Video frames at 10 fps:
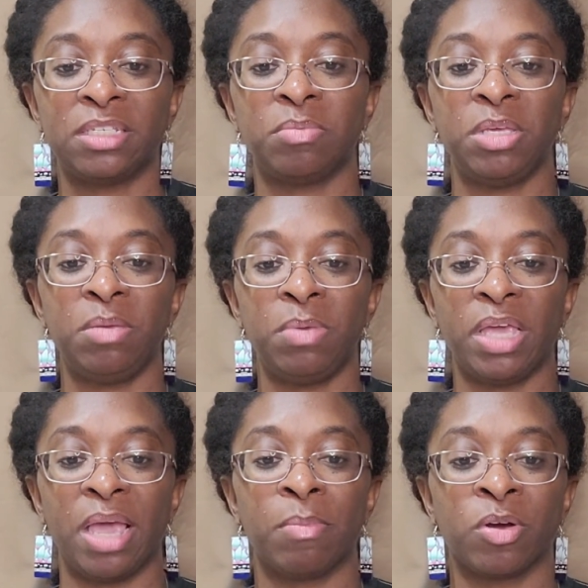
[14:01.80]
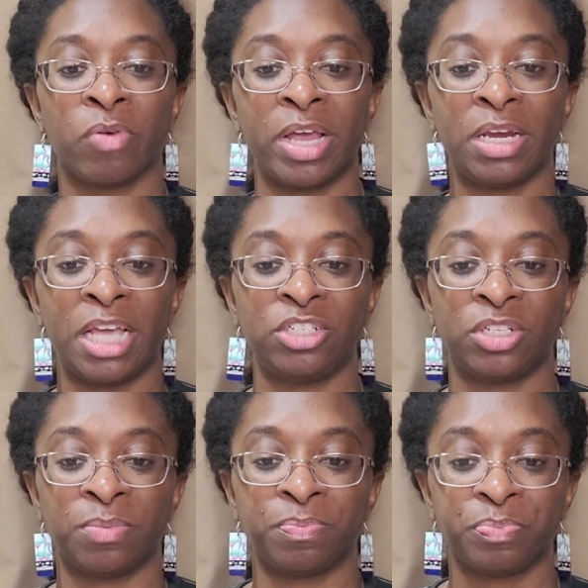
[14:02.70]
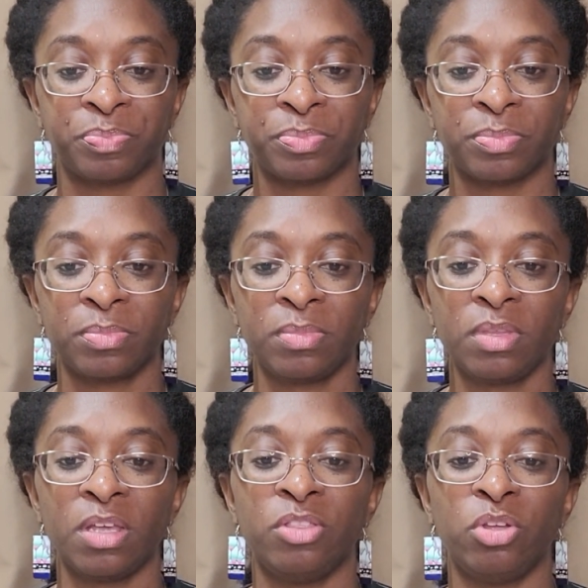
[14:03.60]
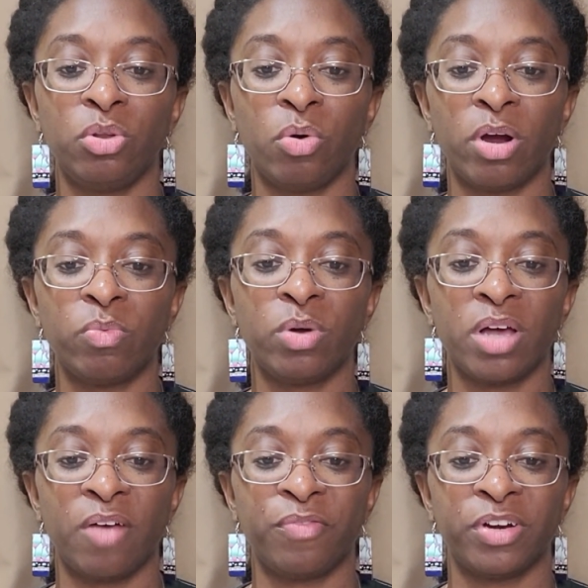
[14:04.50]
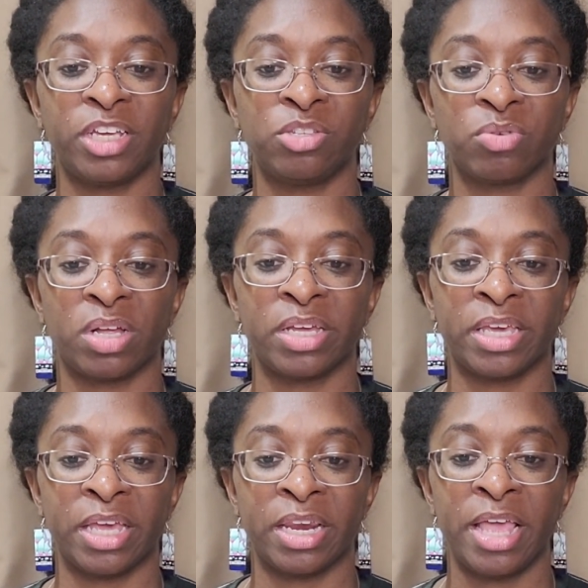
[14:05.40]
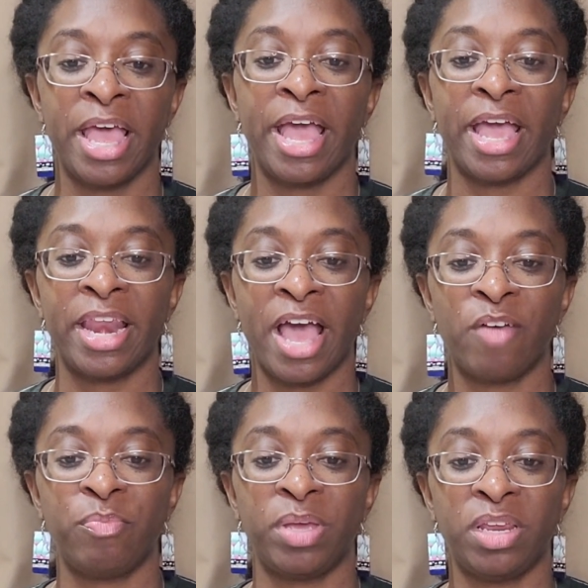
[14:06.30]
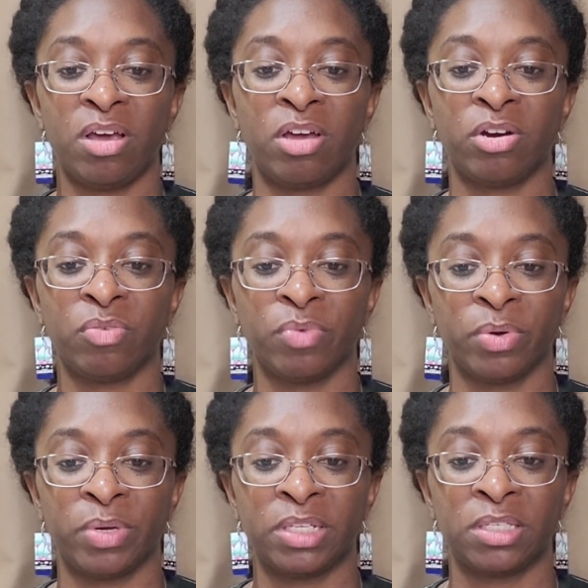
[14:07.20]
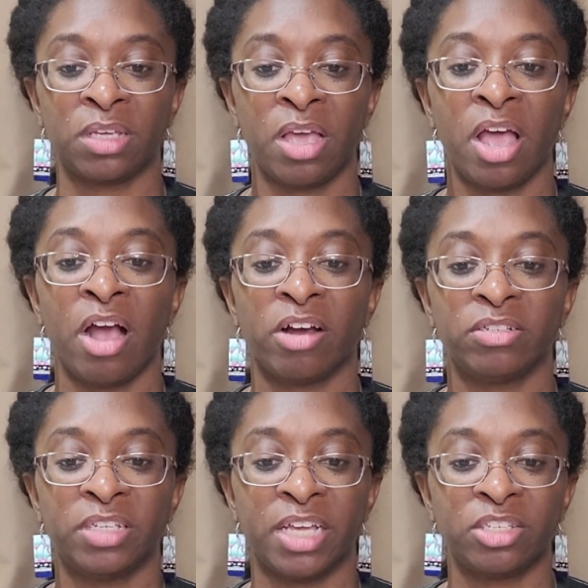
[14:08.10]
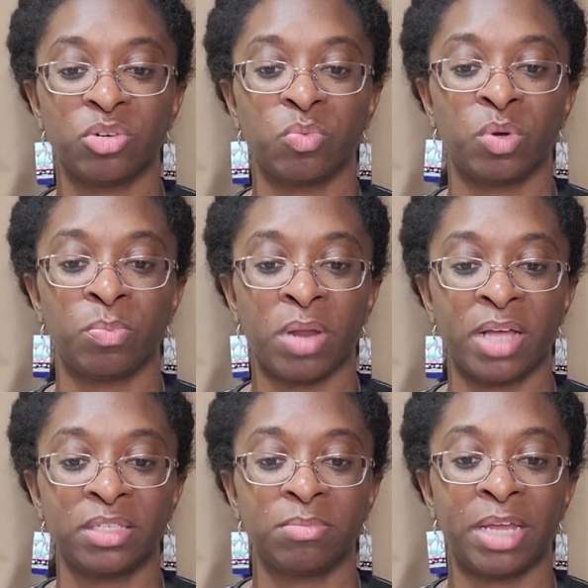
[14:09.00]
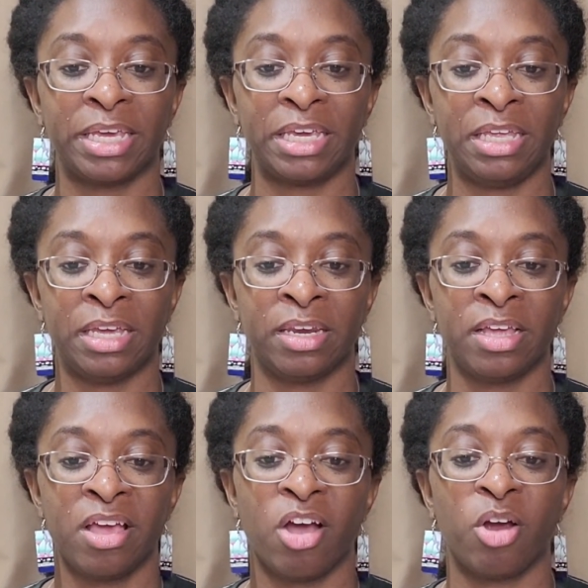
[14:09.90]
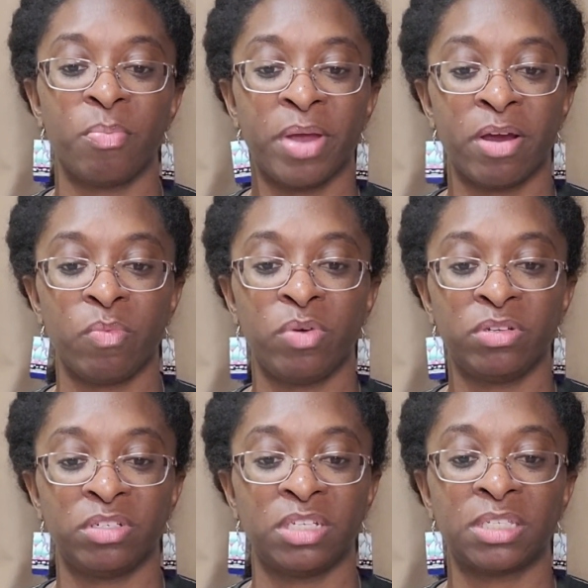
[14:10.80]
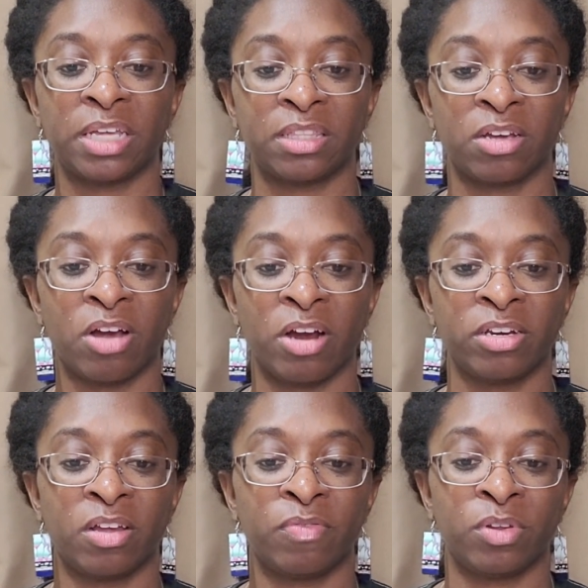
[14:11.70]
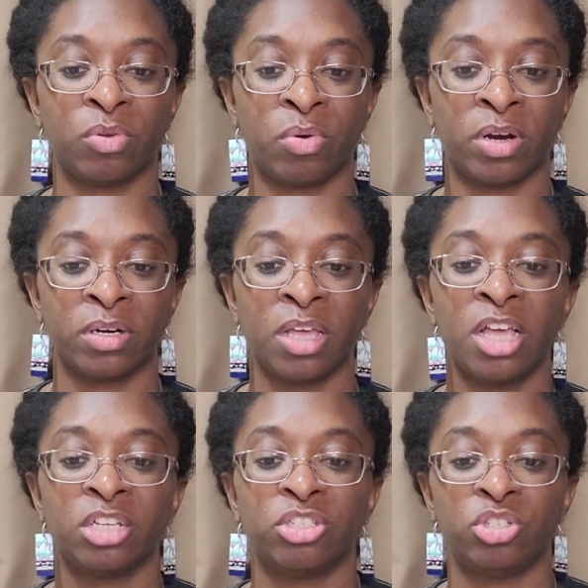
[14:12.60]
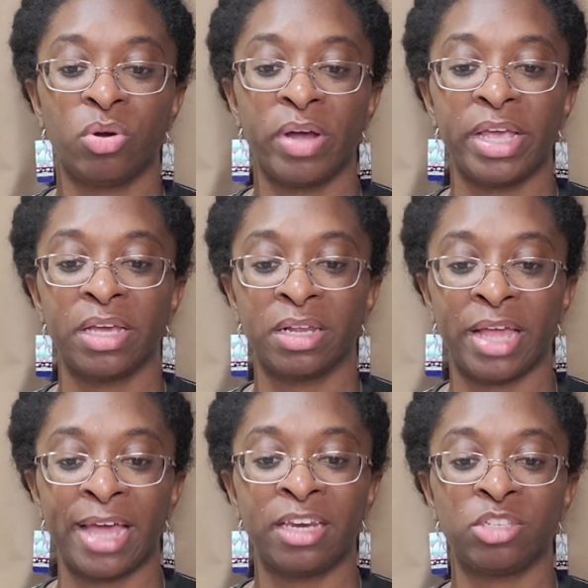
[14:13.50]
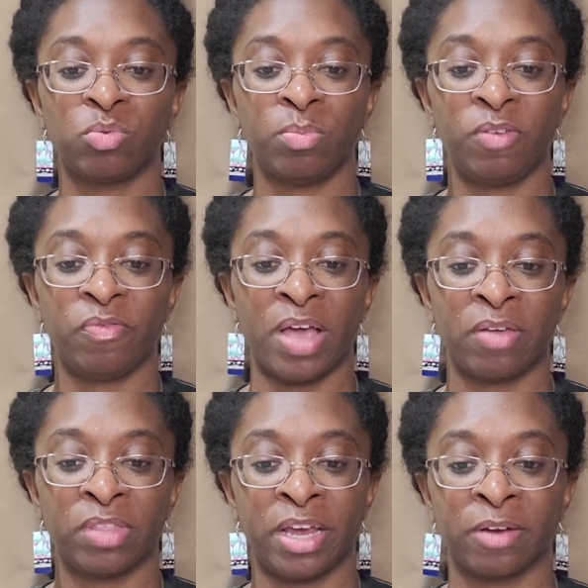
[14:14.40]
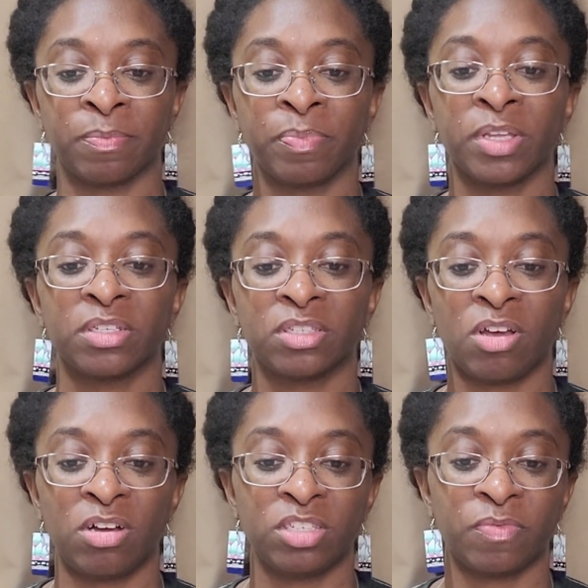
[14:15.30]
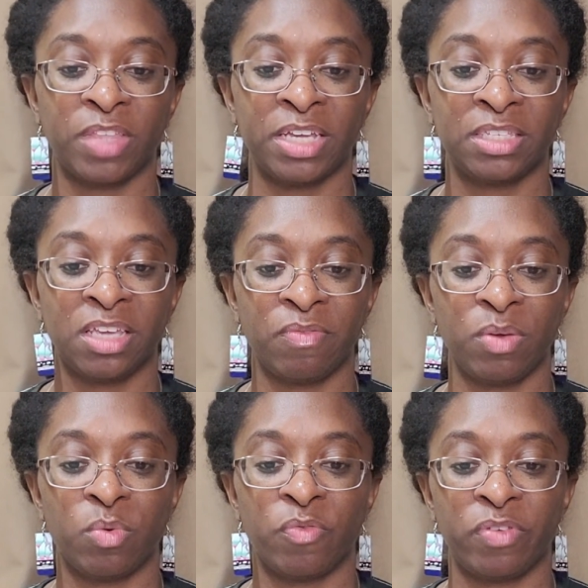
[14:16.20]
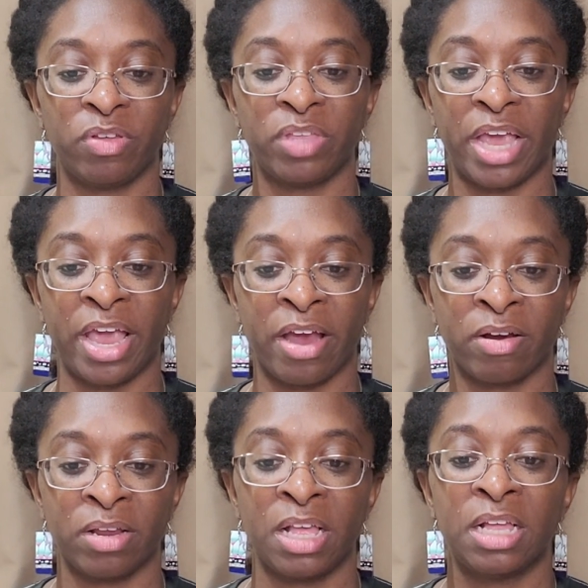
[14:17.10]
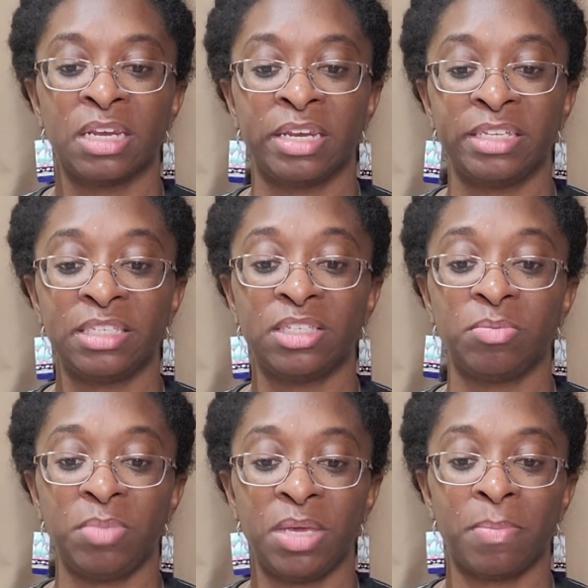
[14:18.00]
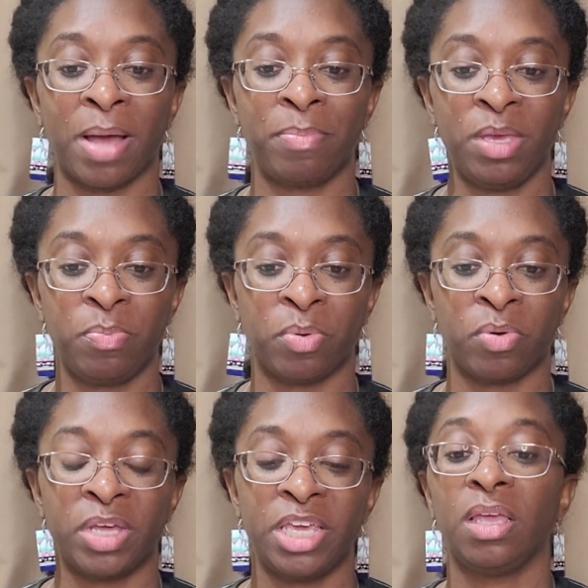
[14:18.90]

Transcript: him, he became a great nation. The Lord will comfort Israel again and have pity on her ruins. Her desert will blossom like Eden, her barren wilderness like the garden of the Lord. Joy and gladness will be found there. Songs of thanksgiving will fill the air. Listen to me, my people.